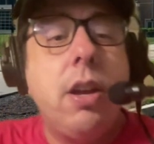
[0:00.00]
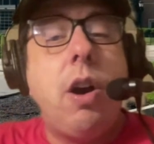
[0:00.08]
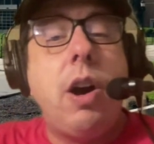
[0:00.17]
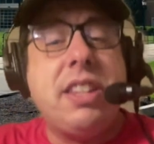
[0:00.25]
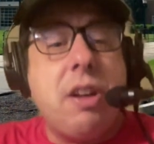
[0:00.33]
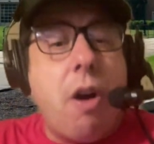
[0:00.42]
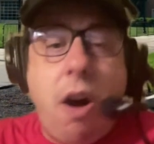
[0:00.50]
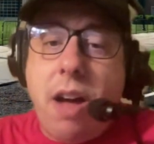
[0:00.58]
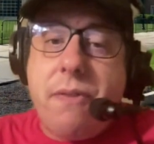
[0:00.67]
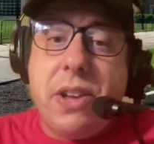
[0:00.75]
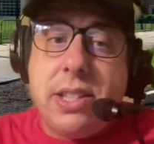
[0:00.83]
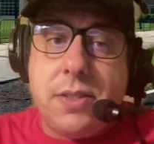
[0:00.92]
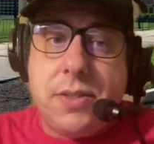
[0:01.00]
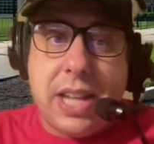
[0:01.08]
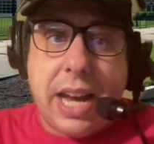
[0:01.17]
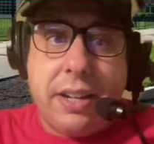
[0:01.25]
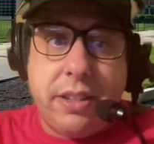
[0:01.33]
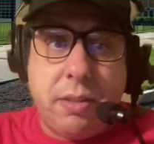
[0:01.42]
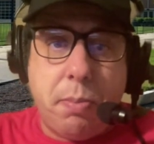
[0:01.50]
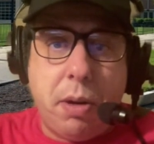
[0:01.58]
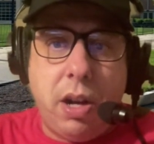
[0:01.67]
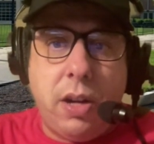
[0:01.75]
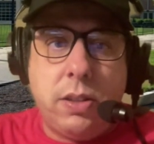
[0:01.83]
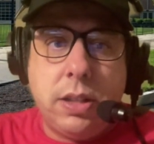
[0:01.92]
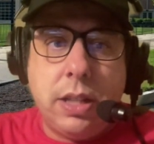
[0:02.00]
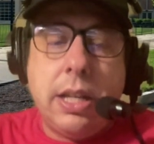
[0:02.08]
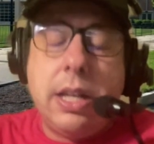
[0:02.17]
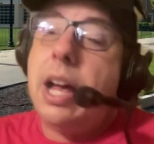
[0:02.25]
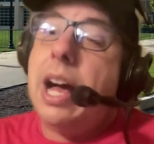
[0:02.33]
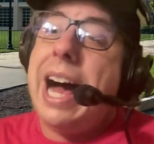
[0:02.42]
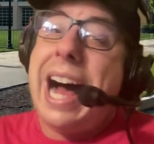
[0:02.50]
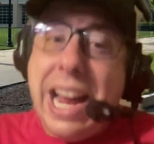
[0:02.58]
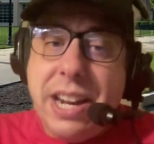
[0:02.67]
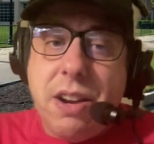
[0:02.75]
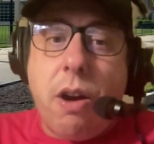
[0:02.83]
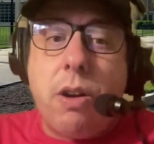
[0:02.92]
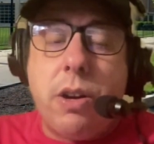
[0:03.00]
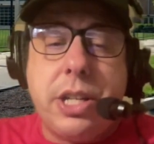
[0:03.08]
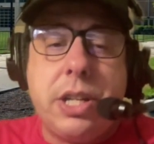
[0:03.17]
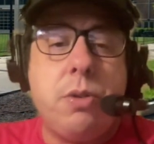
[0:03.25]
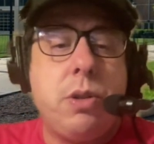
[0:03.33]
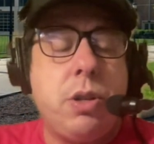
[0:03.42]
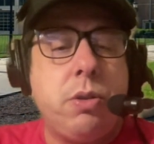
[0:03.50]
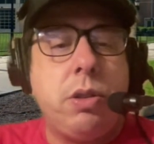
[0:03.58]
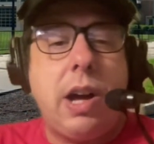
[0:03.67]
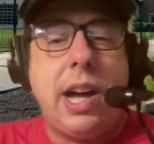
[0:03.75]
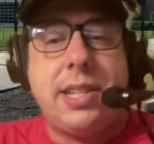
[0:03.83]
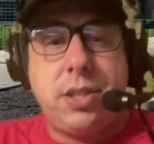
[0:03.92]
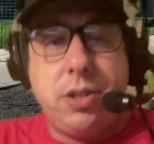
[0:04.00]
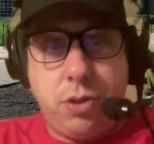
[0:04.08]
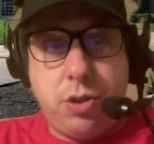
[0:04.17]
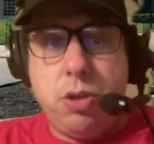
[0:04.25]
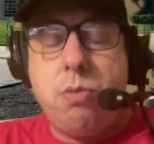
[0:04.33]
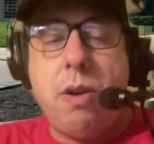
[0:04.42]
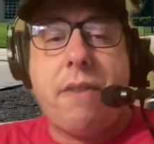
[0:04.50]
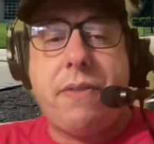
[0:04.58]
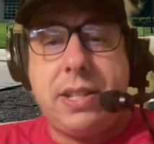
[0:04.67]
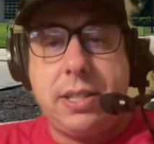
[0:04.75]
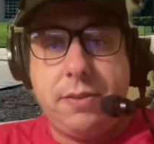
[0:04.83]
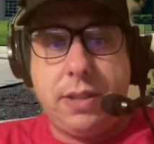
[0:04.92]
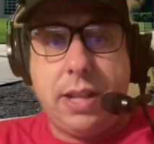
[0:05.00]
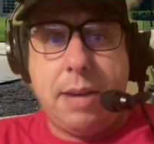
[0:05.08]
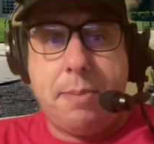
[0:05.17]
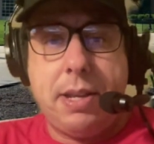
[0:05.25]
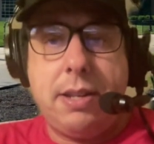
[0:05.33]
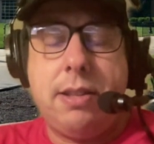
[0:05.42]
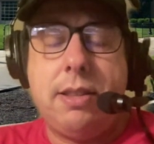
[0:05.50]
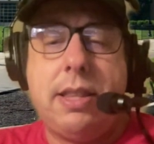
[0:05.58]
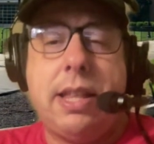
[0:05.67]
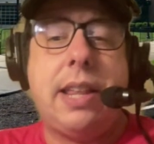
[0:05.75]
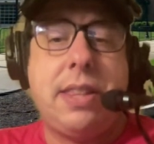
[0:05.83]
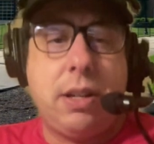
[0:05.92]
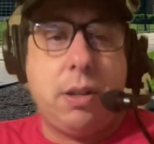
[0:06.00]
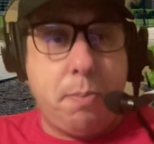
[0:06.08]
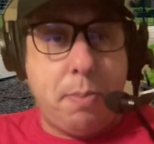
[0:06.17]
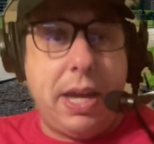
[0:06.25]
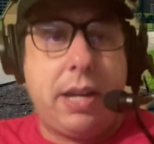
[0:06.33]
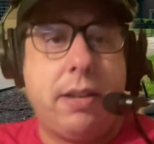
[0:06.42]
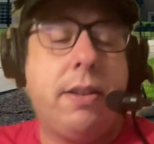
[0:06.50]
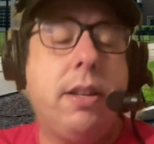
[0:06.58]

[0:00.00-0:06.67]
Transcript: On the offensive side of the ball, I'd argue you lost your two offensive linemen that I think are big.